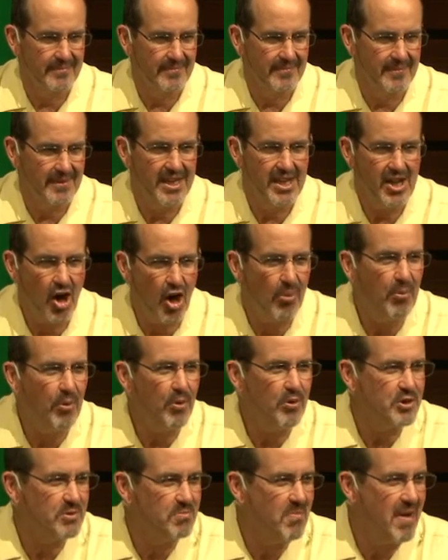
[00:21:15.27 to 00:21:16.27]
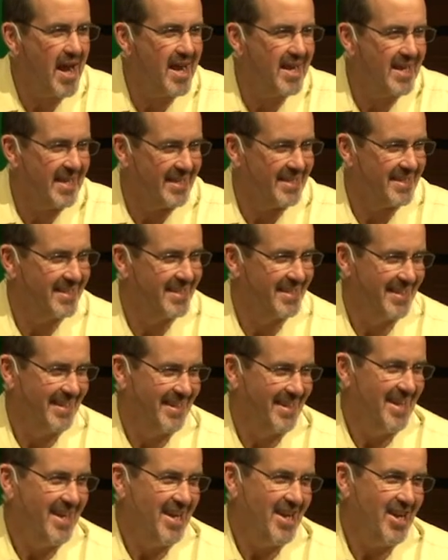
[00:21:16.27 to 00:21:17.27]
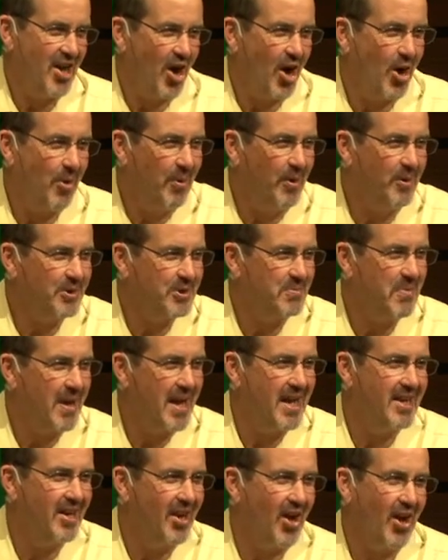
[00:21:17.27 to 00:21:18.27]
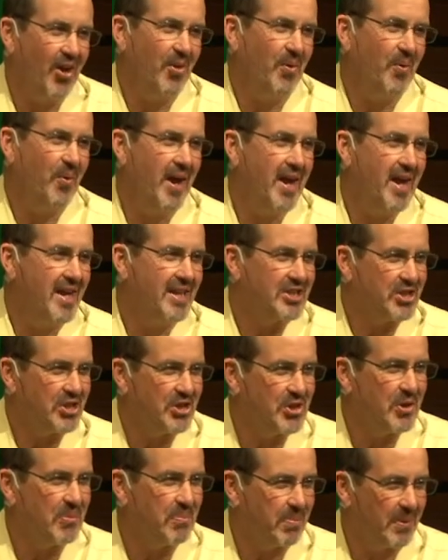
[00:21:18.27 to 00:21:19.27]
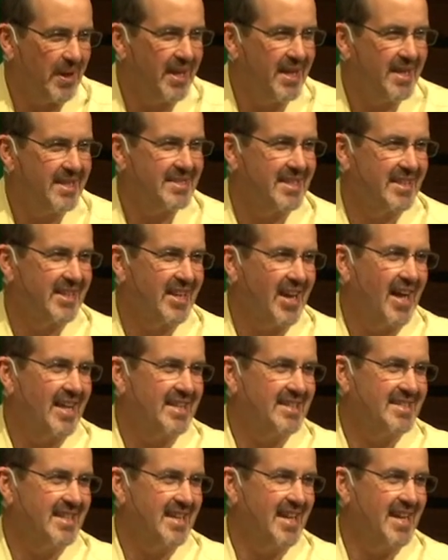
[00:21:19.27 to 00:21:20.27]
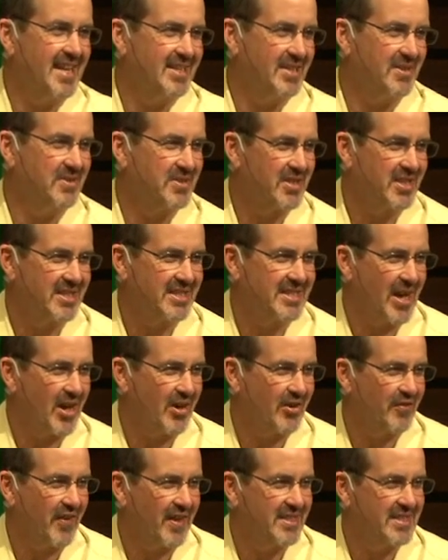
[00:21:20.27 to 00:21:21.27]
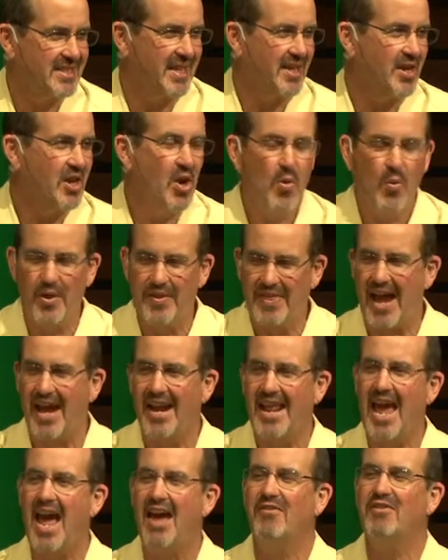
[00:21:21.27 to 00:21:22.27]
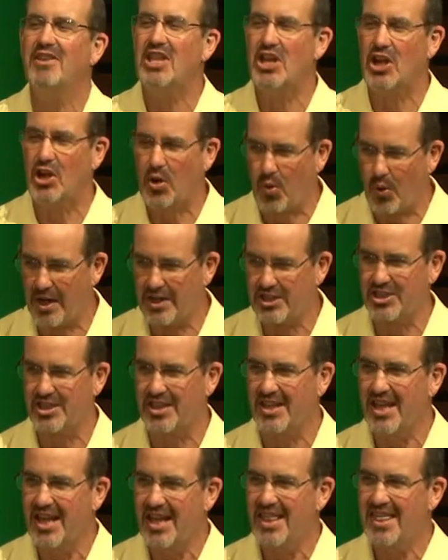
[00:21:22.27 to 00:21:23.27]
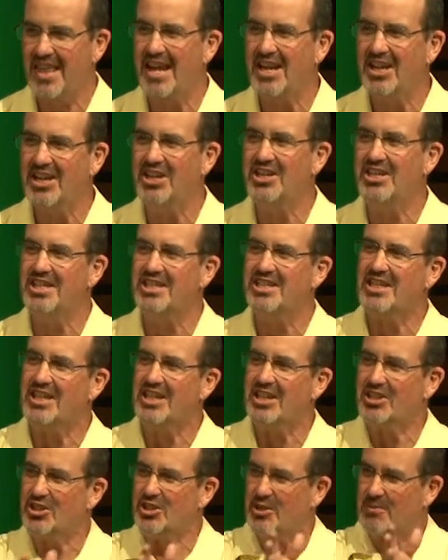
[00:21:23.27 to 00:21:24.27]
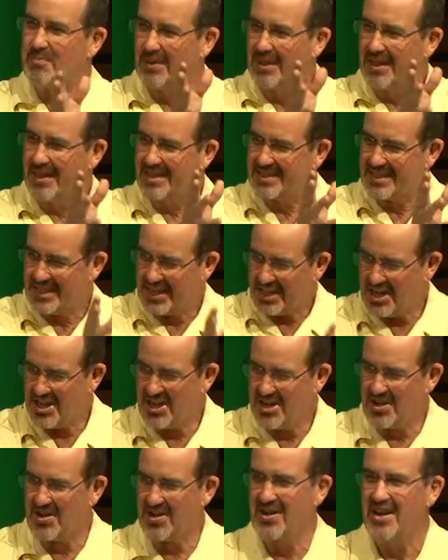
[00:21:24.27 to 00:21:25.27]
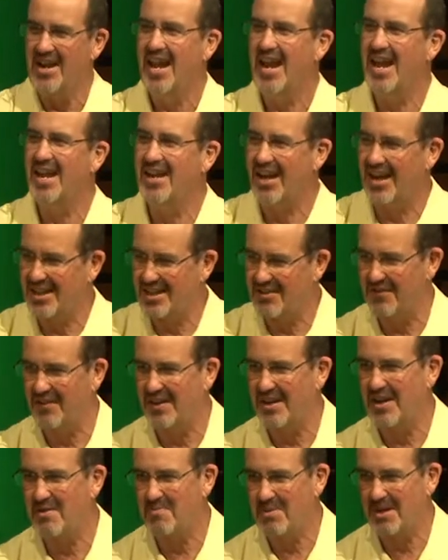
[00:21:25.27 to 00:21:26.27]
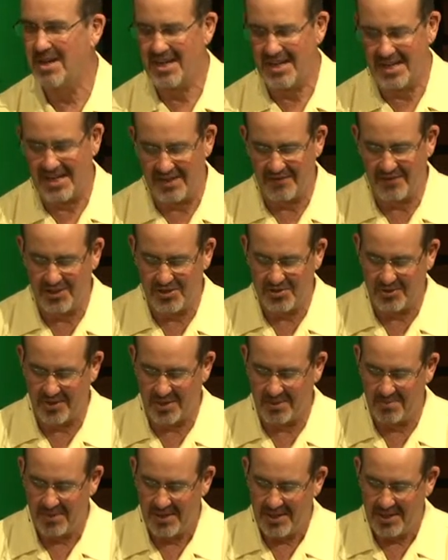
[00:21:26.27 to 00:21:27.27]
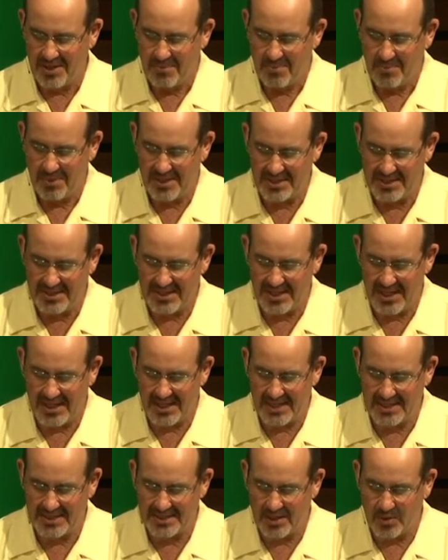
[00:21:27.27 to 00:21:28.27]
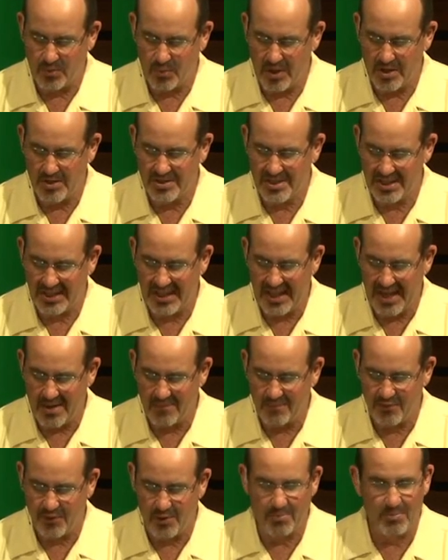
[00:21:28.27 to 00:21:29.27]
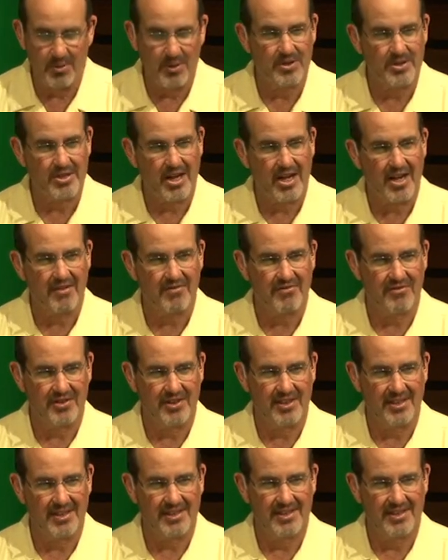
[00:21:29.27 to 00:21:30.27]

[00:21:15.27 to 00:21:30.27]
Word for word: He almost made it. He almost made it all the way to the place that God said he was going to sacrifice his son without having the question. Thank goodness it took place here and not at the very beginning of the trip. But he said, he said, "Where's the lamb for the burnt offering?"